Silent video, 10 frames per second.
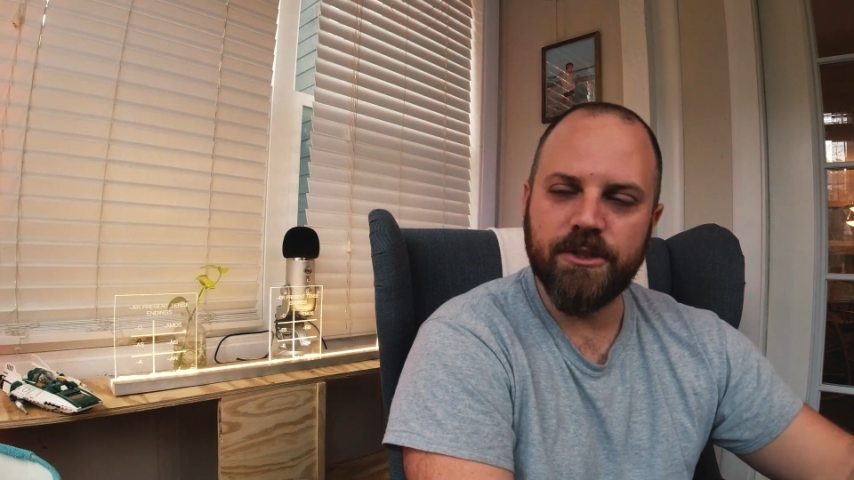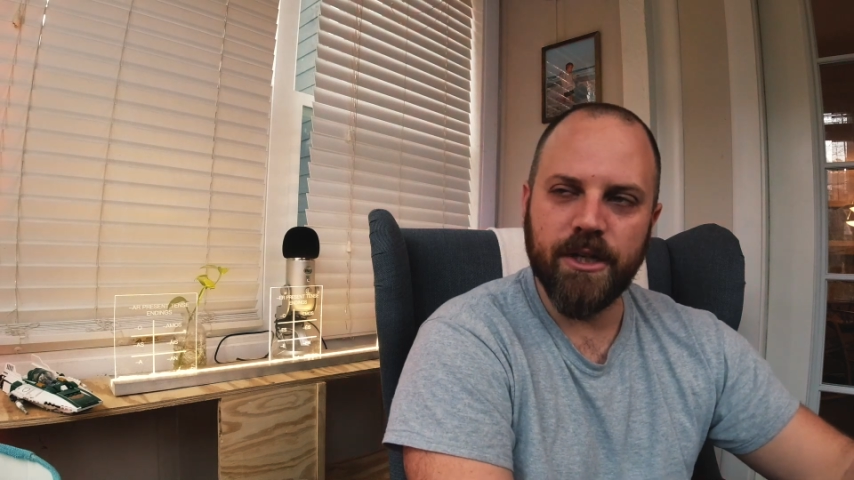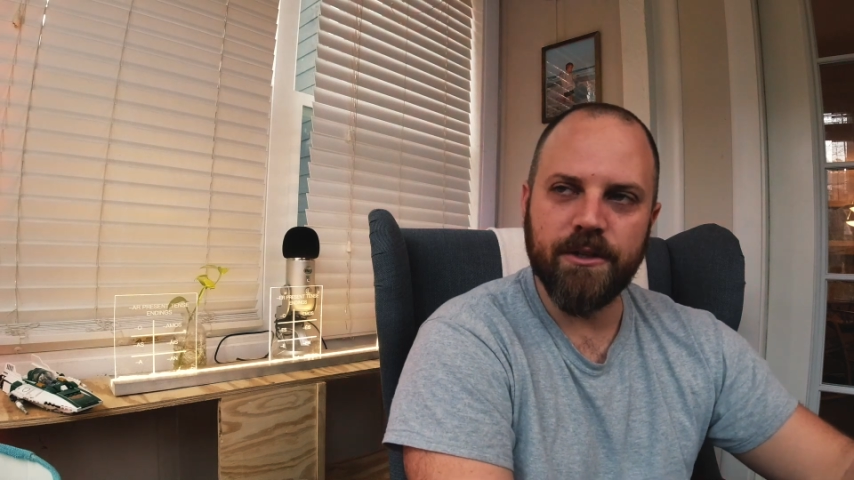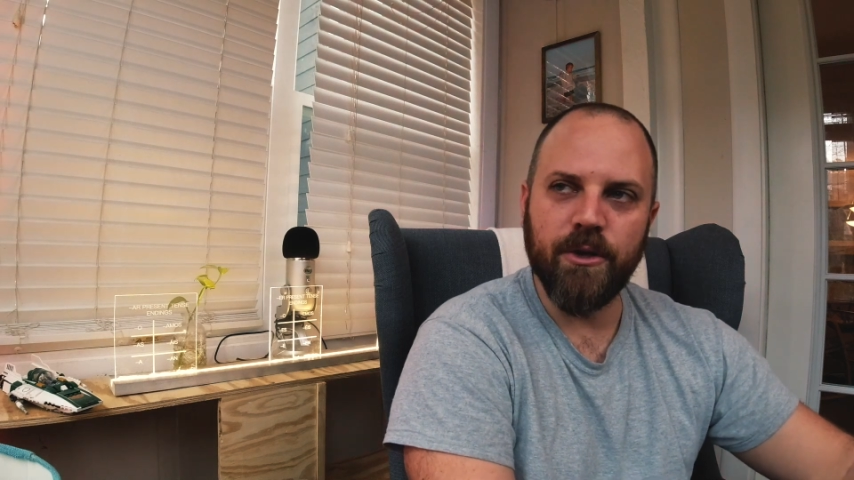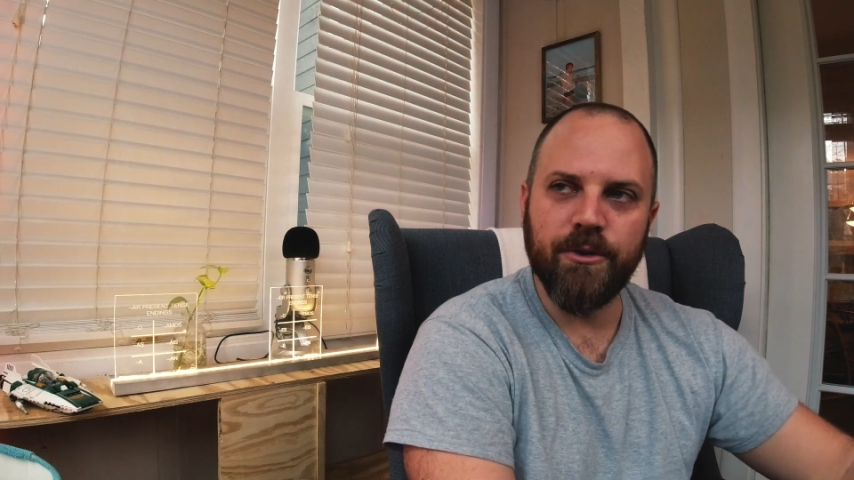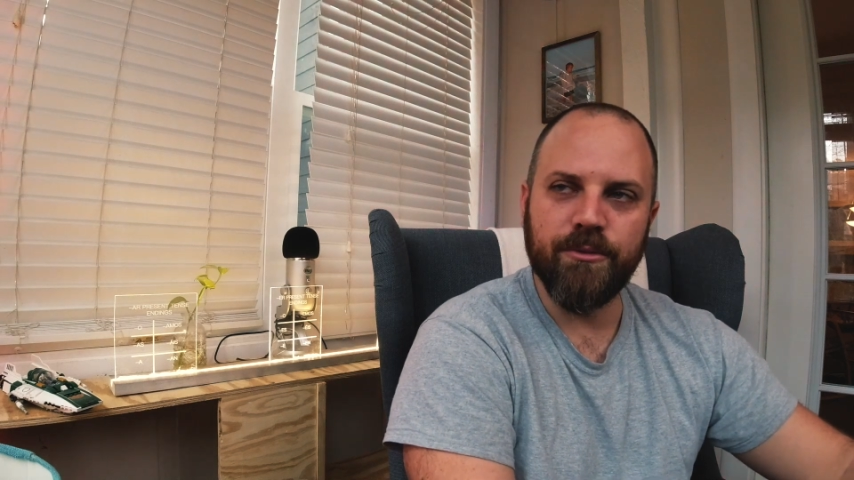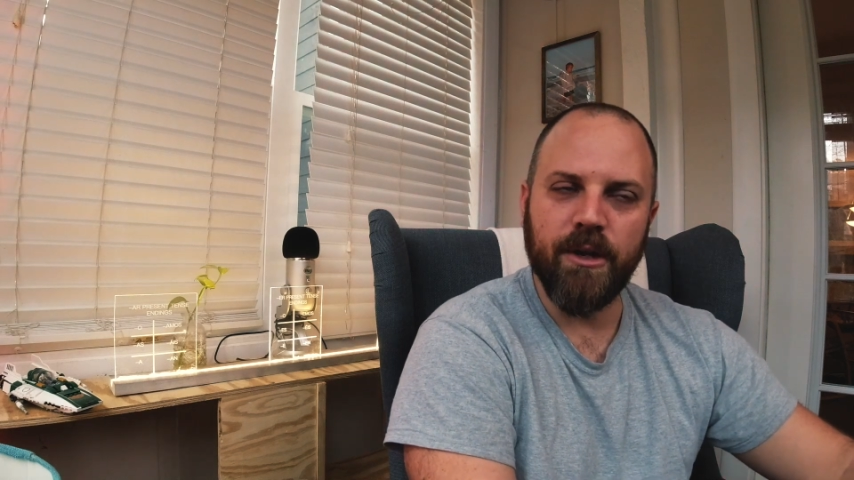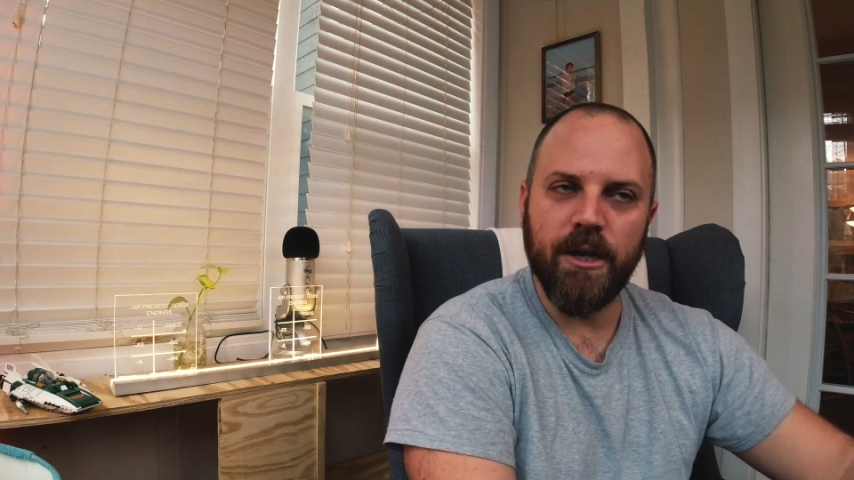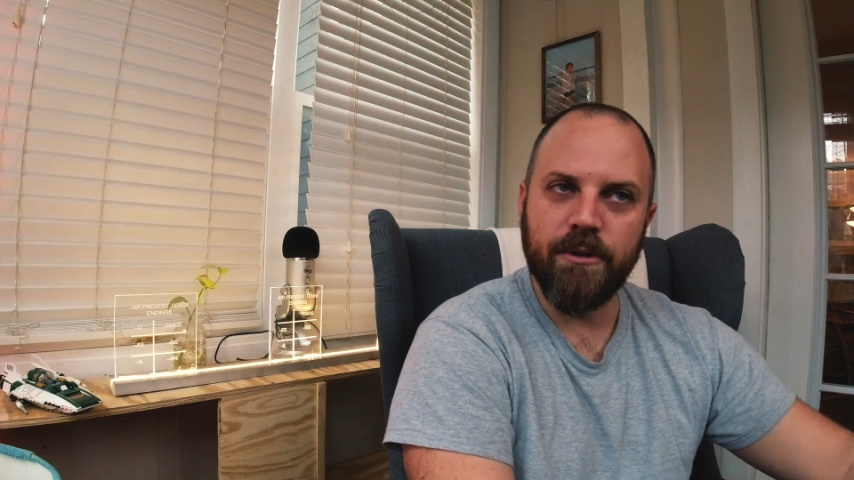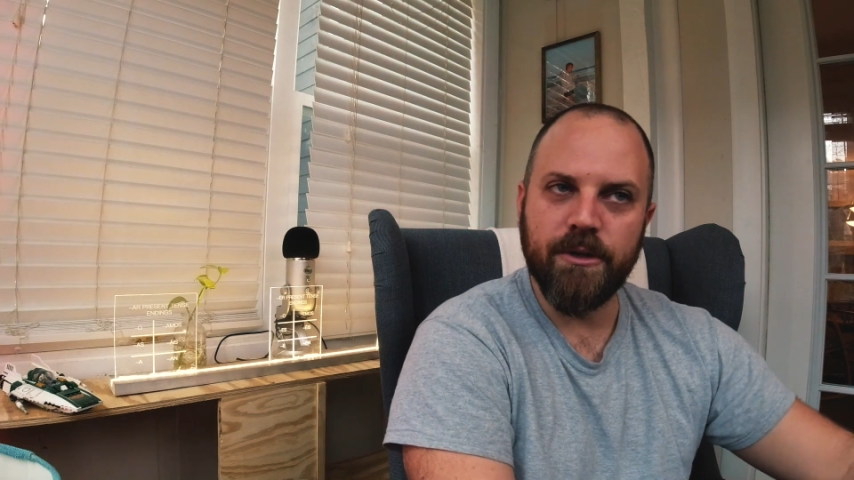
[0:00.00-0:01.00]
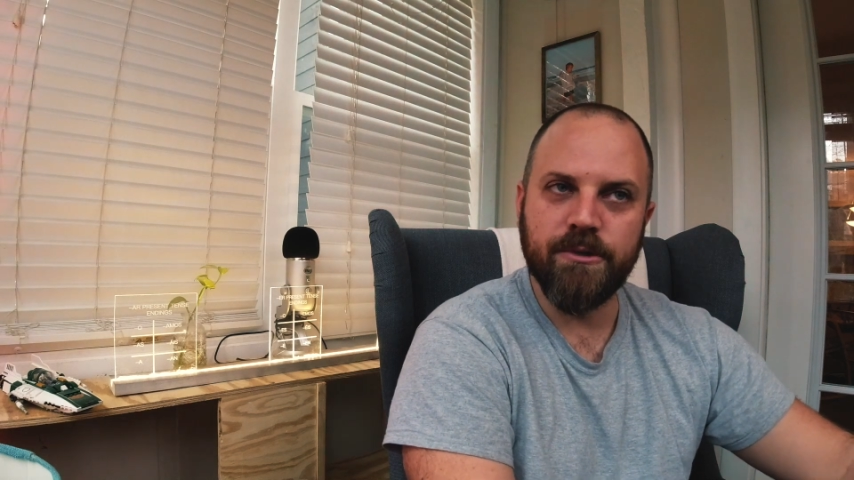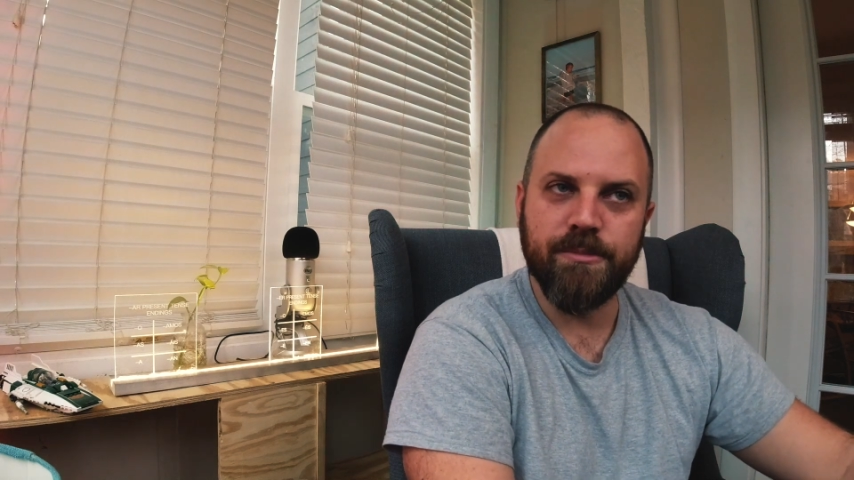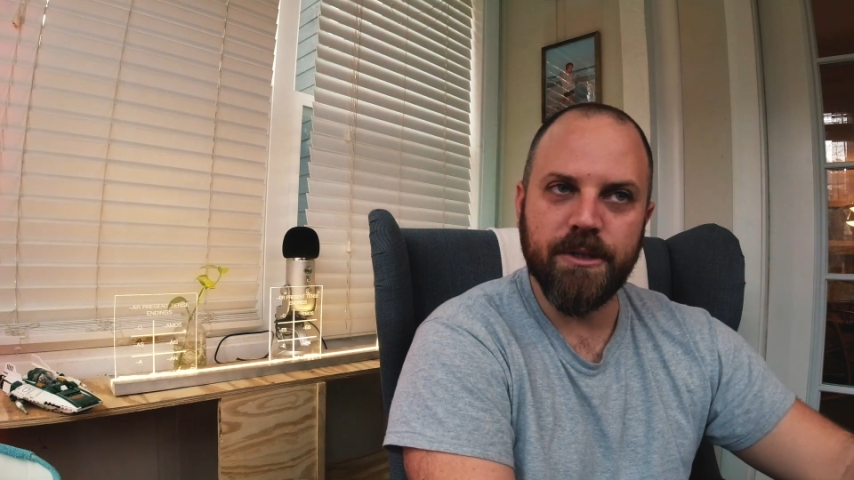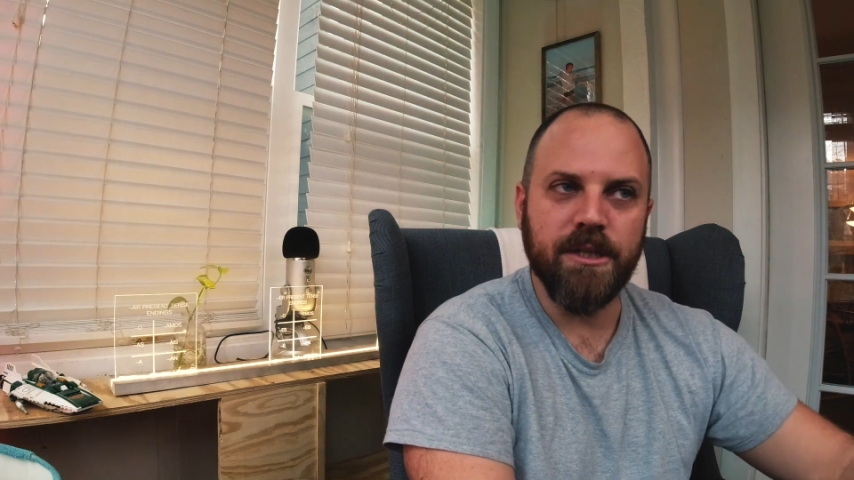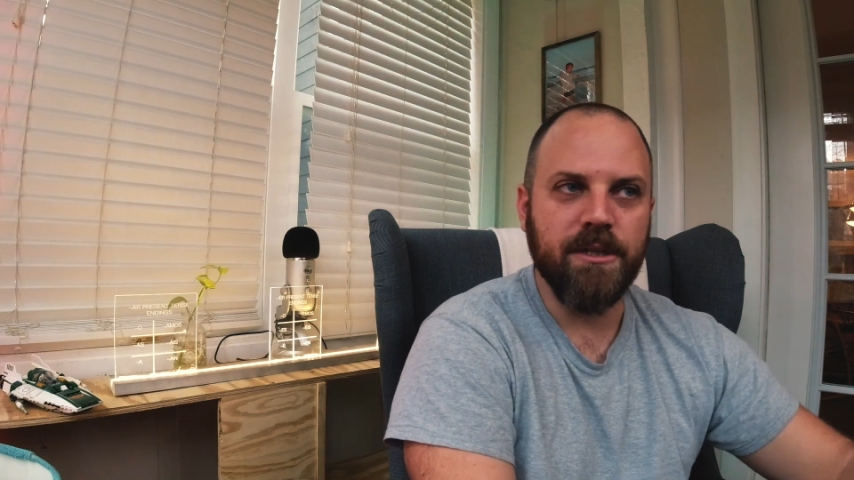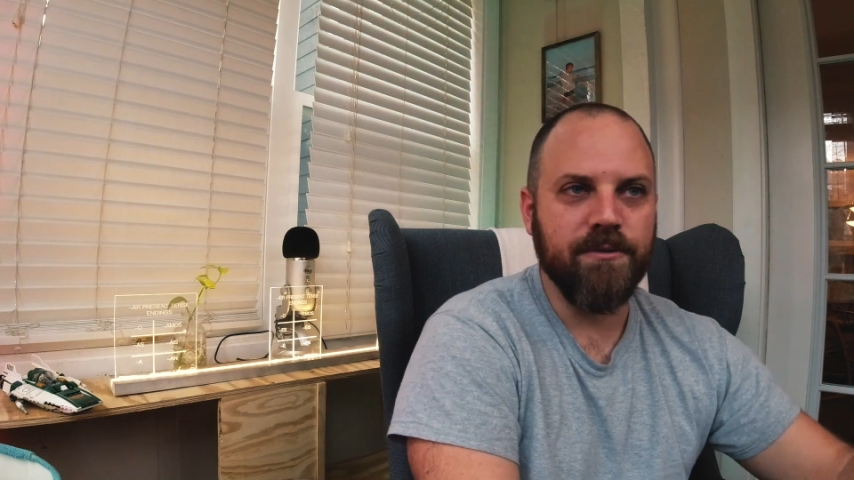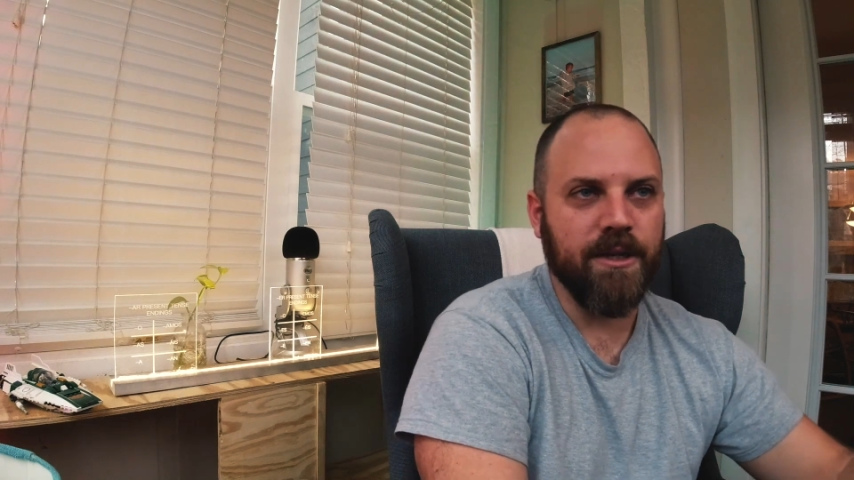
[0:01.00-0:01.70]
kind of go through how do I use believe